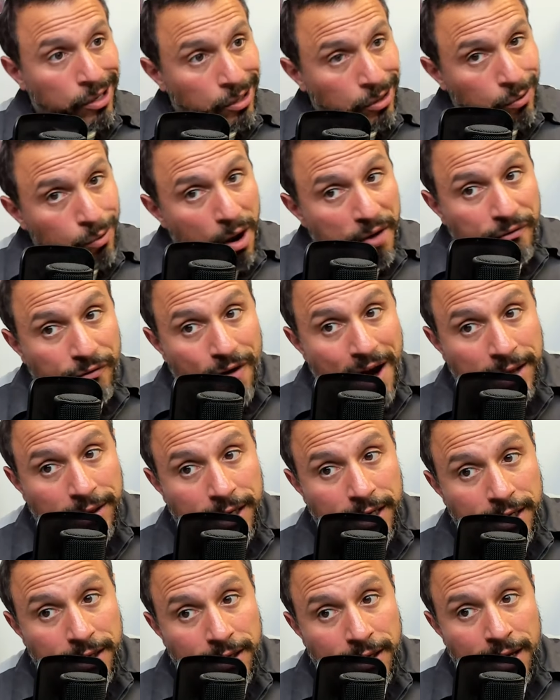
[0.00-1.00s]
Quite
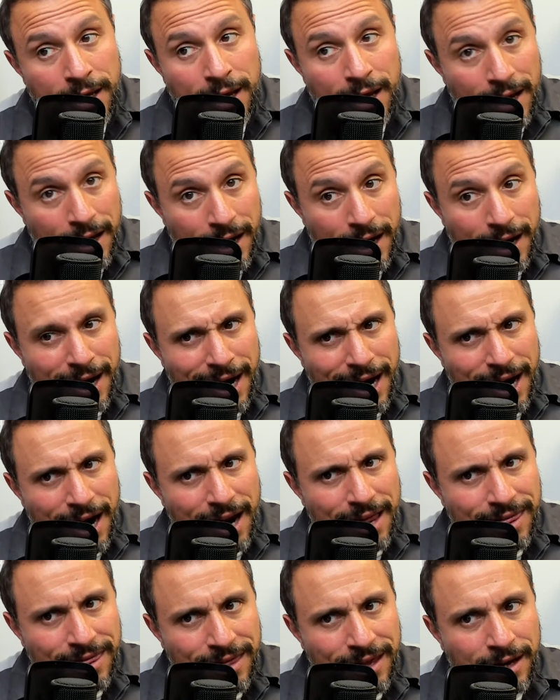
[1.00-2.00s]
frankly, I
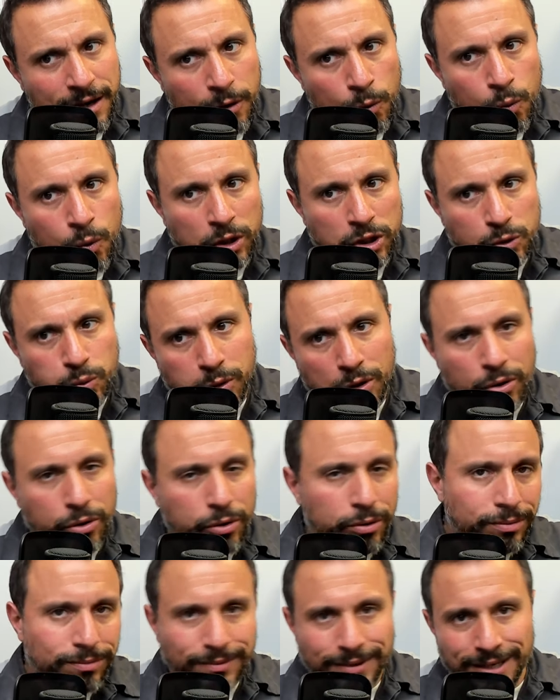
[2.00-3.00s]
think once we're
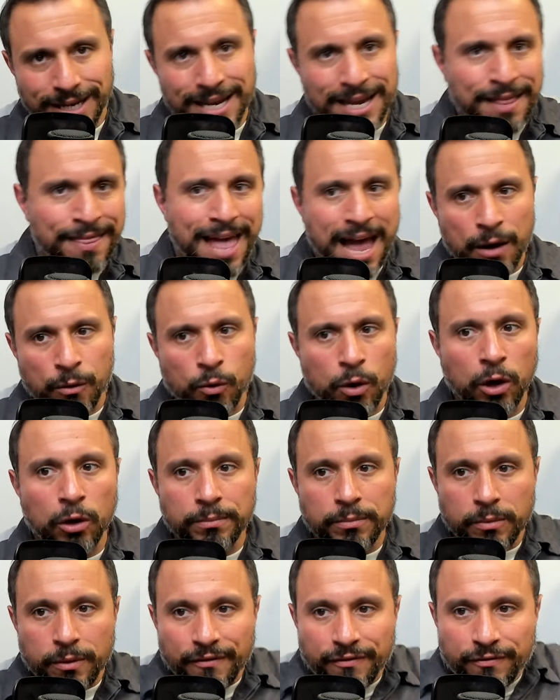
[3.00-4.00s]
in that
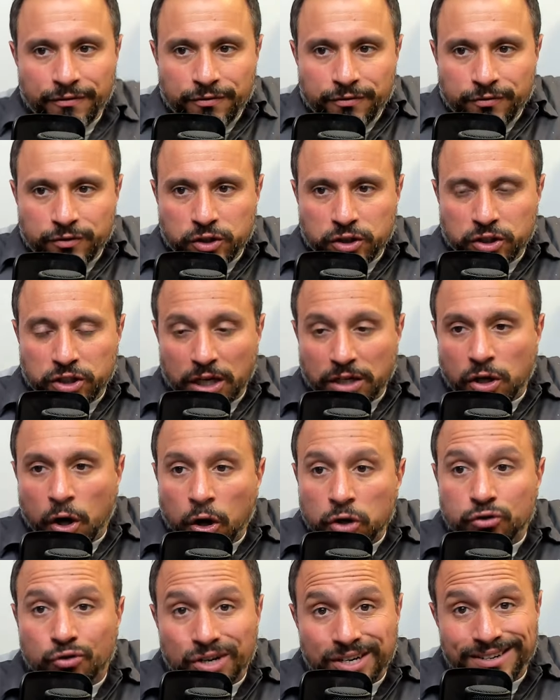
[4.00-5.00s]
realm with
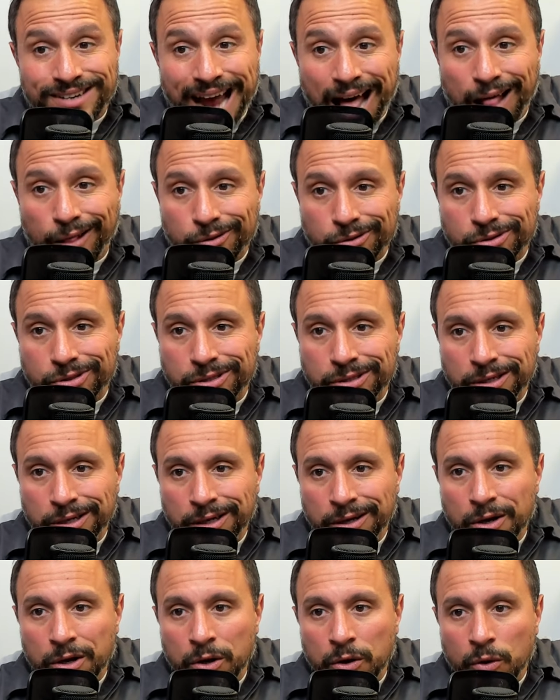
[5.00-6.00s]
$600,
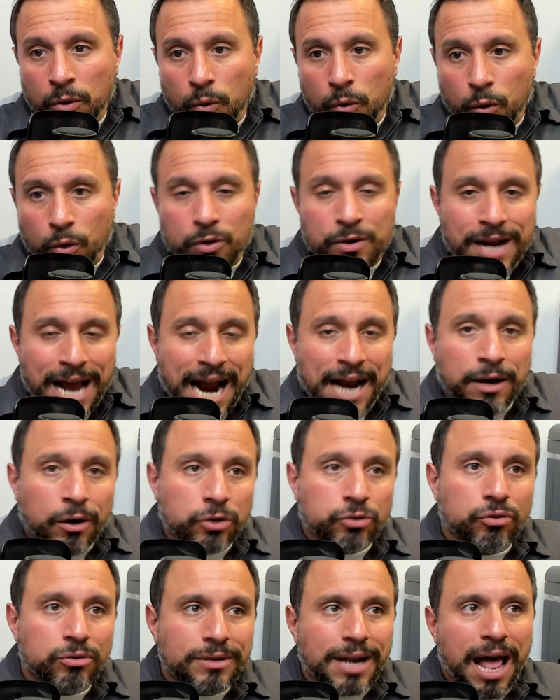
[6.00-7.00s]
or
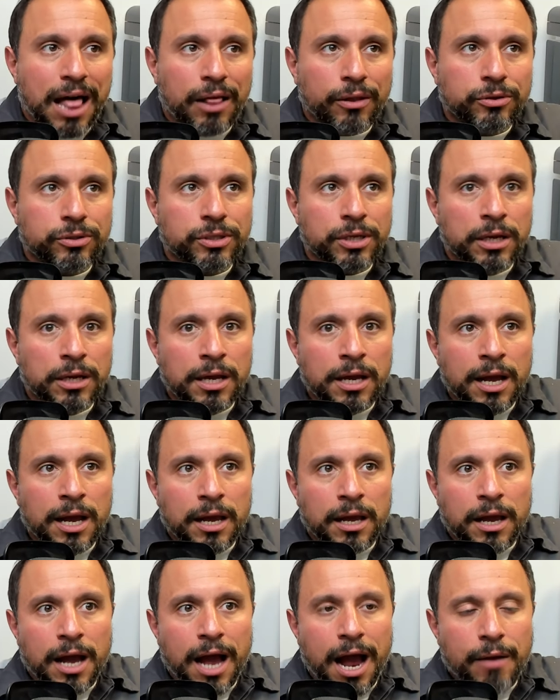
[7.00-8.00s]
$900,
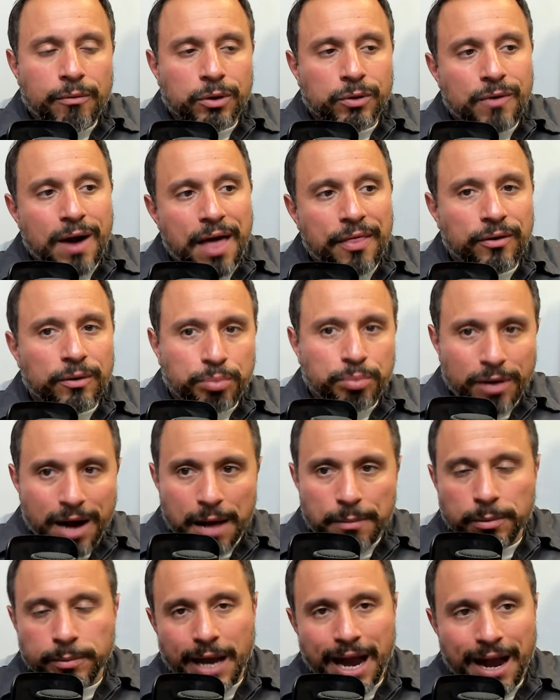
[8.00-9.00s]
I
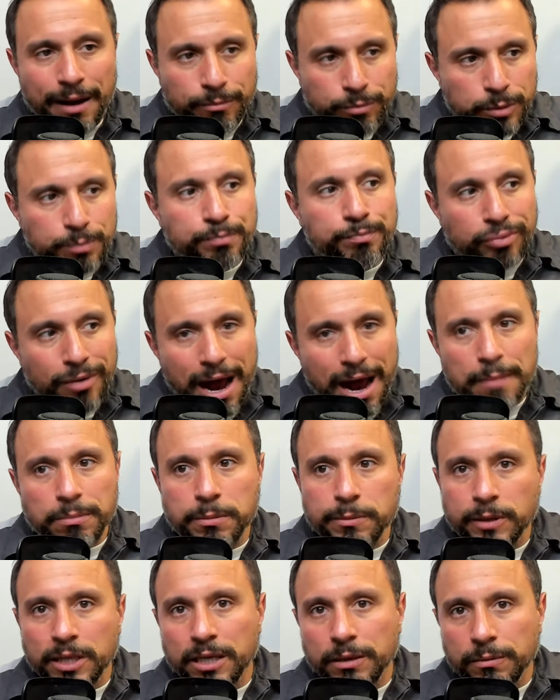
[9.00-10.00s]
would
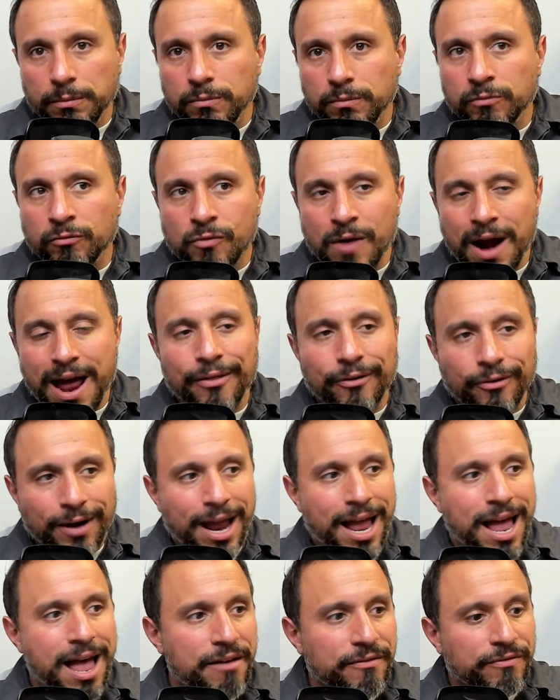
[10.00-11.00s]
probably rather
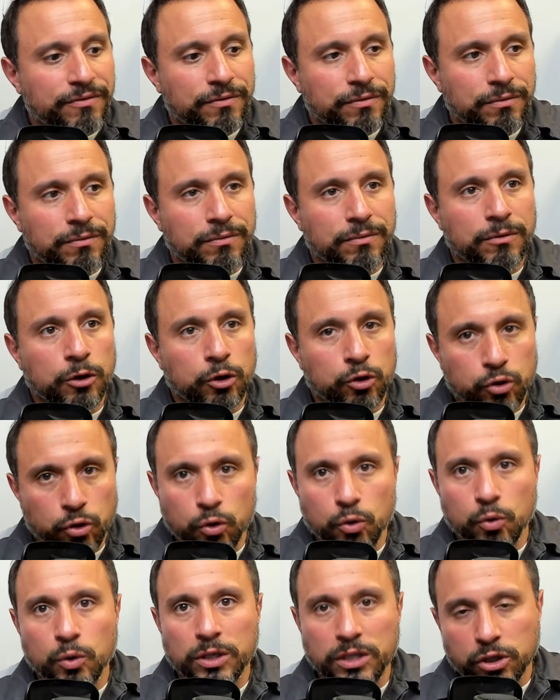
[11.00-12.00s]
have the
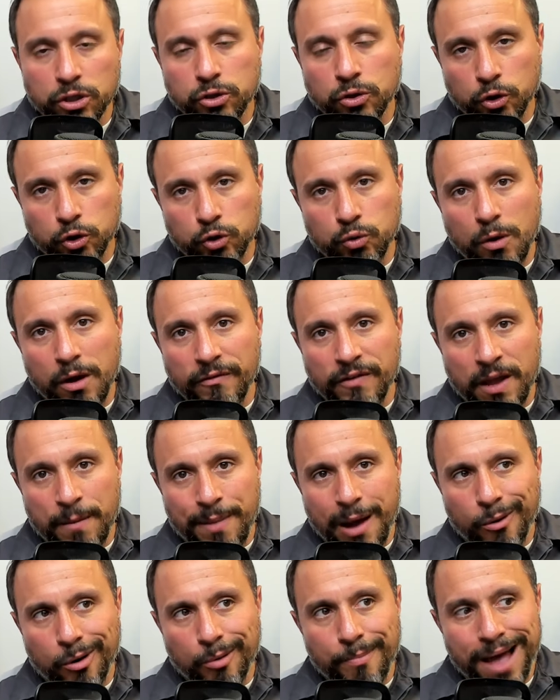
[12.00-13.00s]
2 additional 12 amp
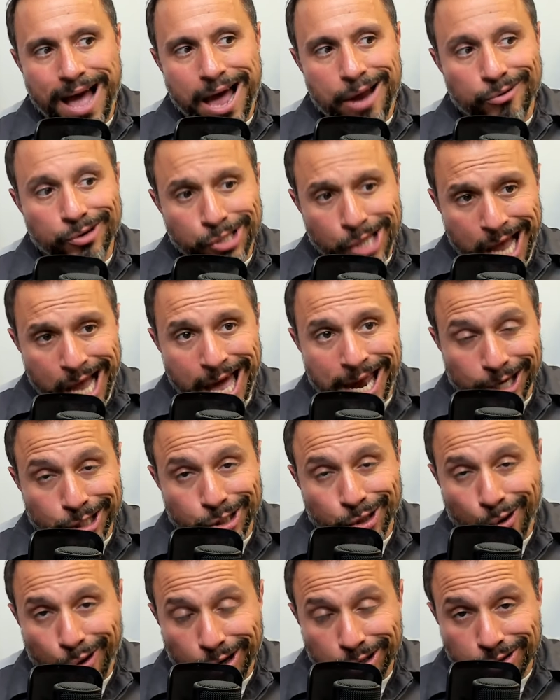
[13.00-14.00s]
hour batteries and a
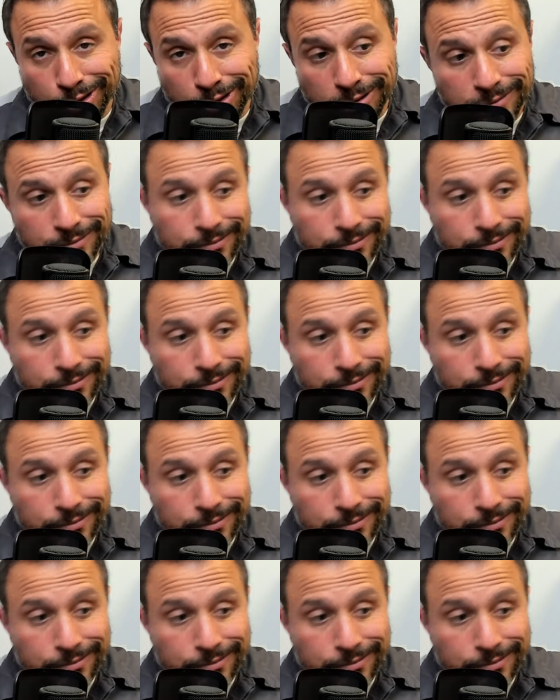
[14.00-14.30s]
charger,